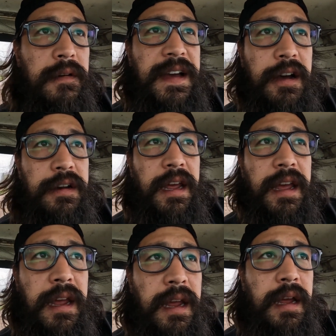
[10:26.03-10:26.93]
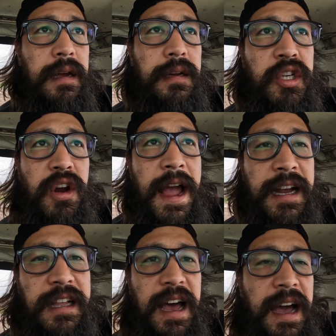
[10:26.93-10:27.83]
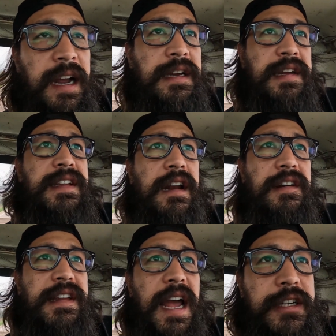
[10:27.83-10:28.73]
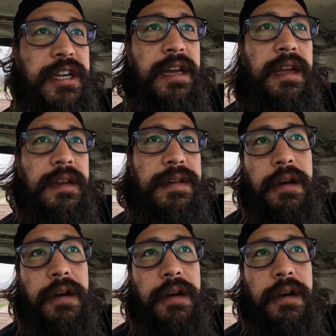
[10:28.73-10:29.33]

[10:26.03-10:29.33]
Found a track lock center section,